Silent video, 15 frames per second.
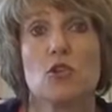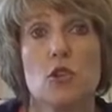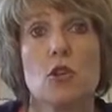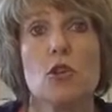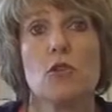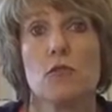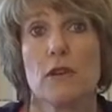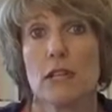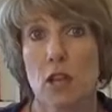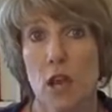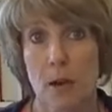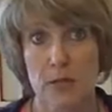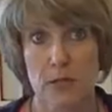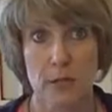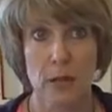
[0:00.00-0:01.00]
2 to 3
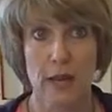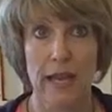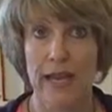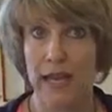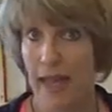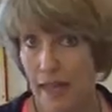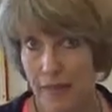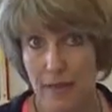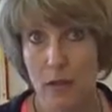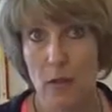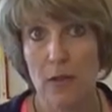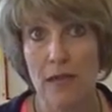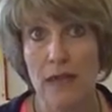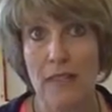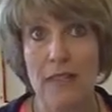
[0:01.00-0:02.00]
times a week, and then
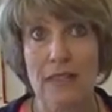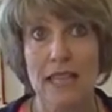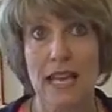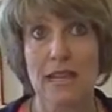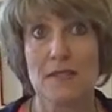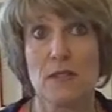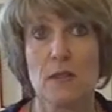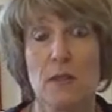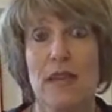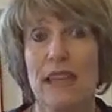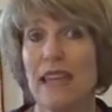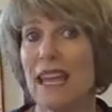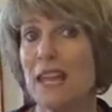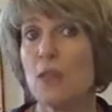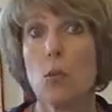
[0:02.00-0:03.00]
on the other days of the
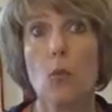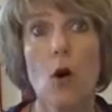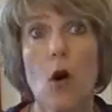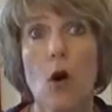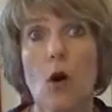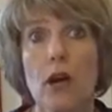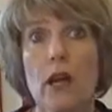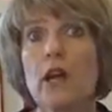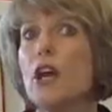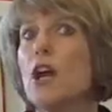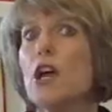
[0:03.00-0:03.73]
week either walk,